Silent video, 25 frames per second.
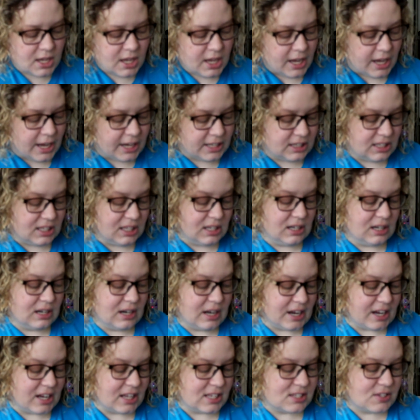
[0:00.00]
then
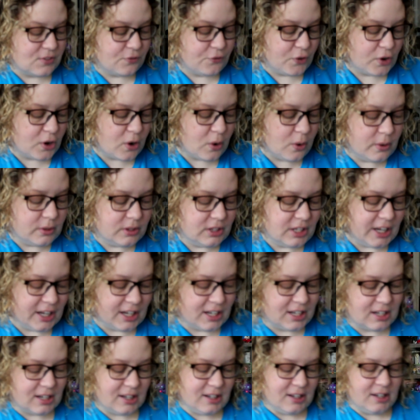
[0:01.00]
I guess if we're going,
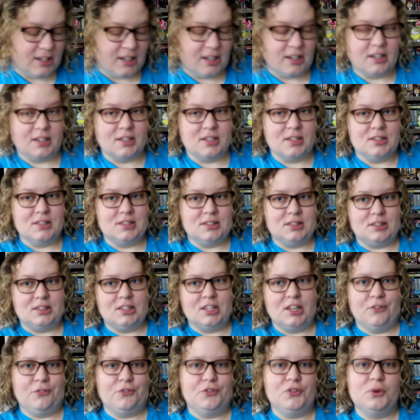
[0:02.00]
like,
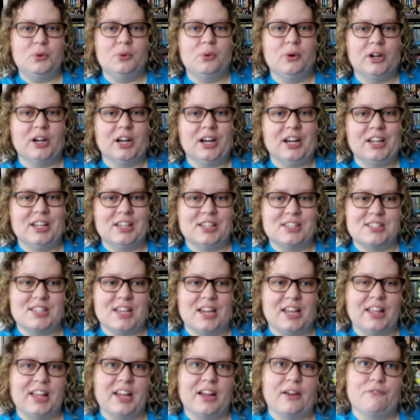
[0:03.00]
if you wanted to
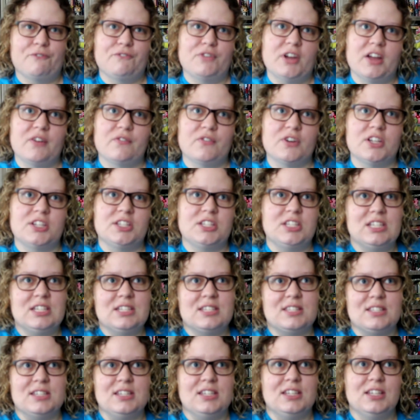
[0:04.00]
say, like, a favorite
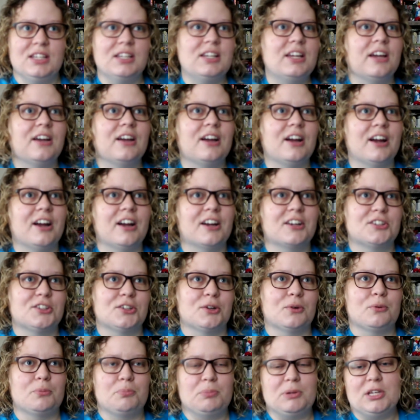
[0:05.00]
DC
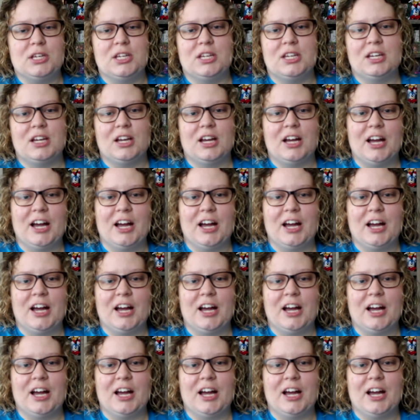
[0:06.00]
character would be